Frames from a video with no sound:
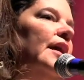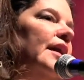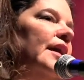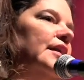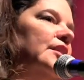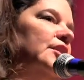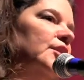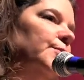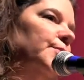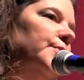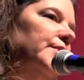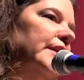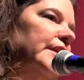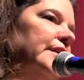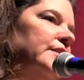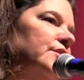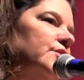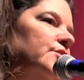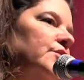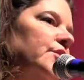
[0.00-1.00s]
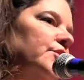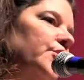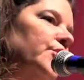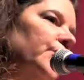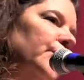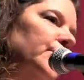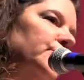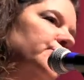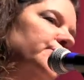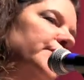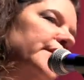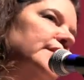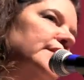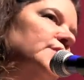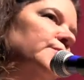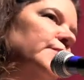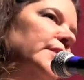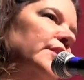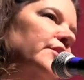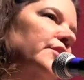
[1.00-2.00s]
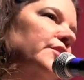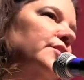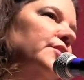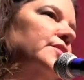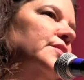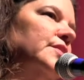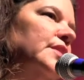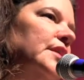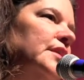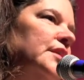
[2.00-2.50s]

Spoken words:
It depletes neurotransmitters,